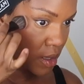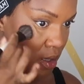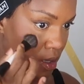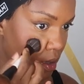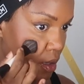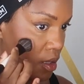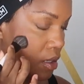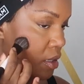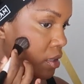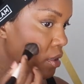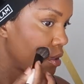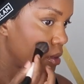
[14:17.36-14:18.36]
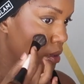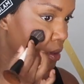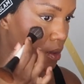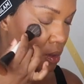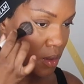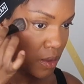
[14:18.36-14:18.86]

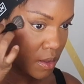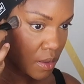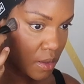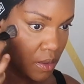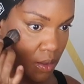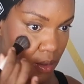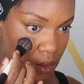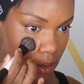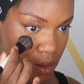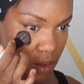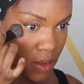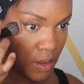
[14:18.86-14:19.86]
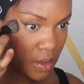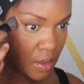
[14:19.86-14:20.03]
Nothing is said.